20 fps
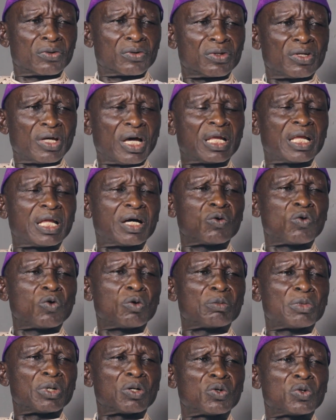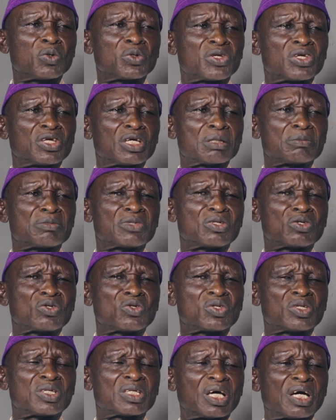The Laboman who came
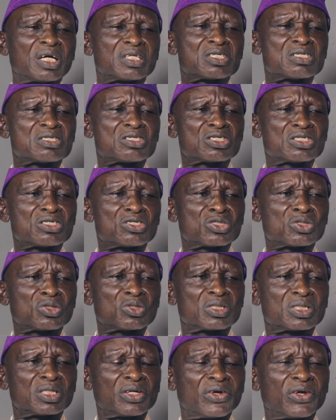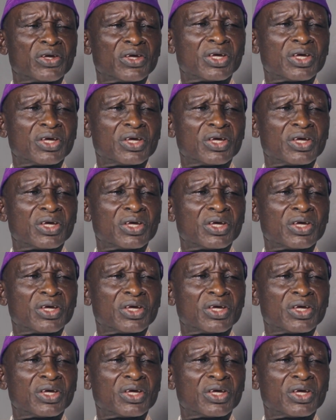in 13th century?